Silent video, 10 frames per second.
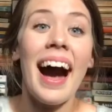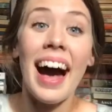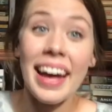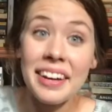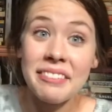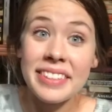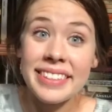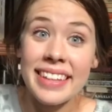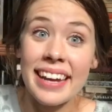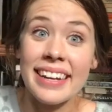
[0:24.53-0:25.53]
I have
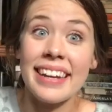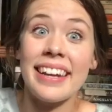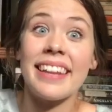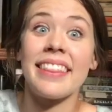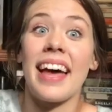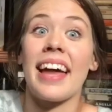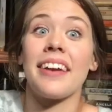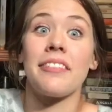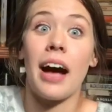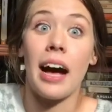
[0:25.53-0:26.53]
decided that
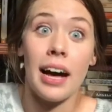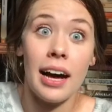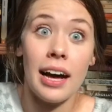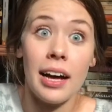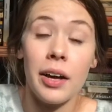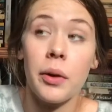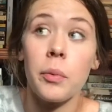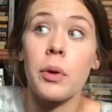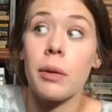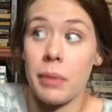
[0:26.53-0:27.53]
if I
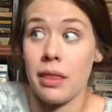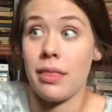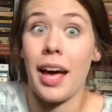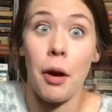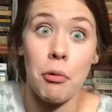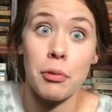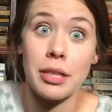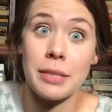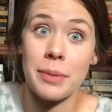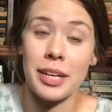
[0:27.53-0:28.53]
were a month, I would
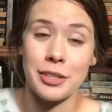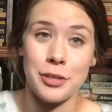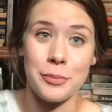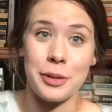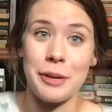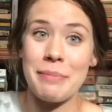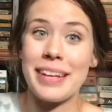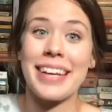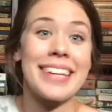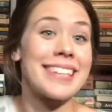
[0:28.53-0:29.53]
want to be October
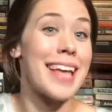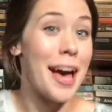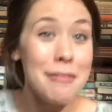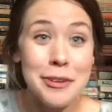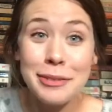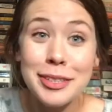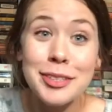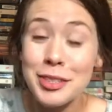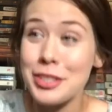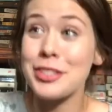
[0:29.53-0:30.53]
because everyone
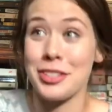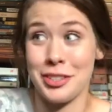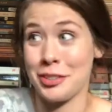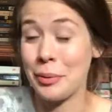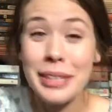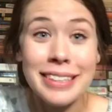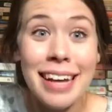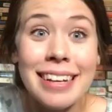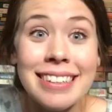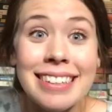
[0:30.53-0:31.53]
is just, just so
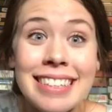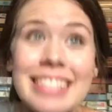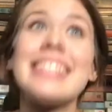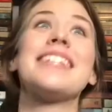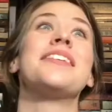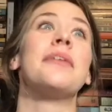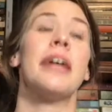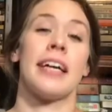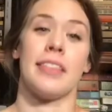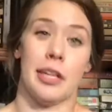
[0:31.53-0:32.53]
excited to see you.
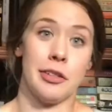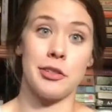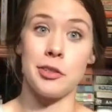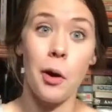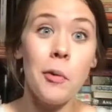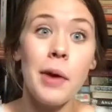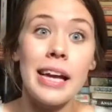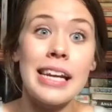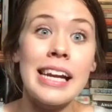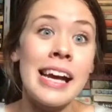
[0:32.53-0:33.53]
They're so
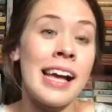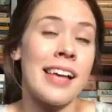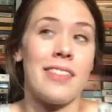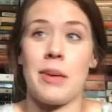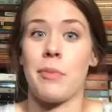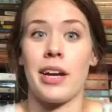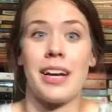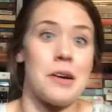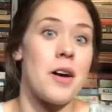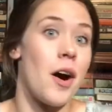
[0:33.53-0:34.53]
ready. They
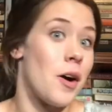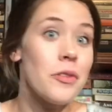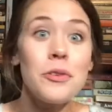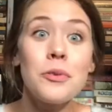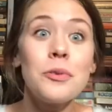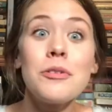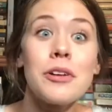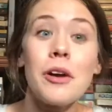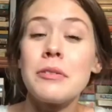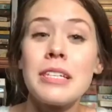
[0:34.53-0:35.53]
break out all the cool,
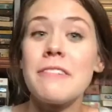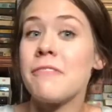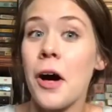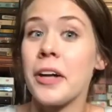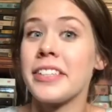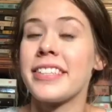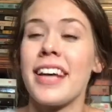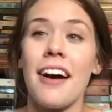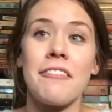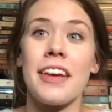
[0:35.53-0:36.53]
cozy fall
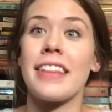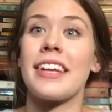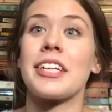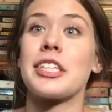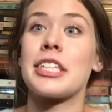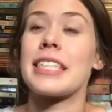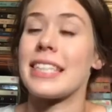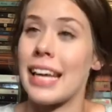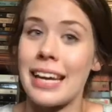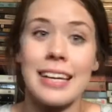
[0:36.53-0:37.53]
stuff and they're
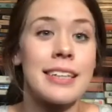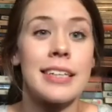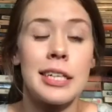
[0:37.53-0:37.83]
just like